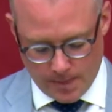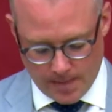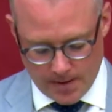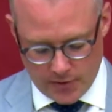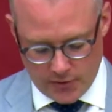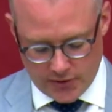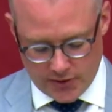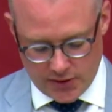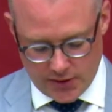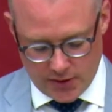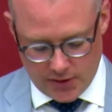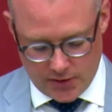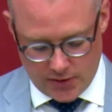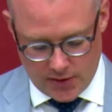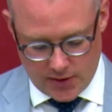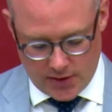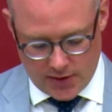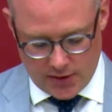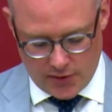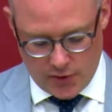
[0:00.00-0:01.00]
You see,
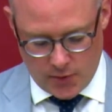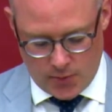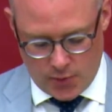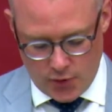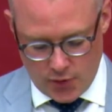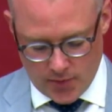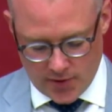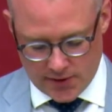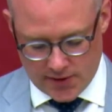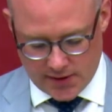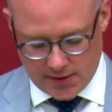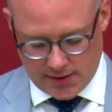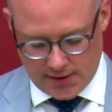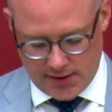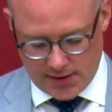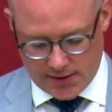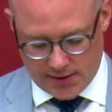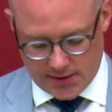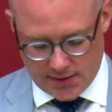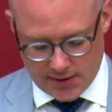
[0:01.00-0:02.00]
the boomers at
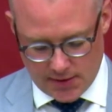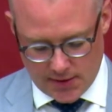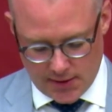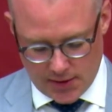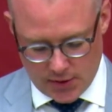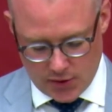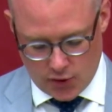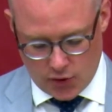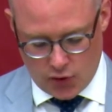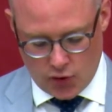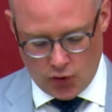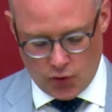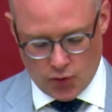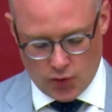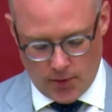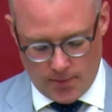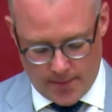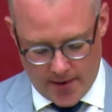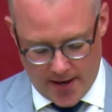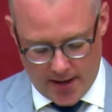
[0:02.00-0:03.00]
least could
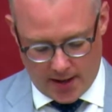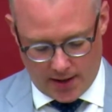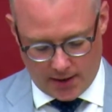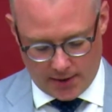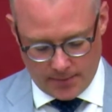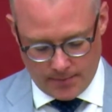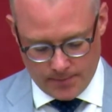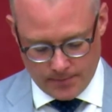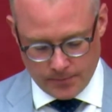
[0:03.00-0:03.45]
rebel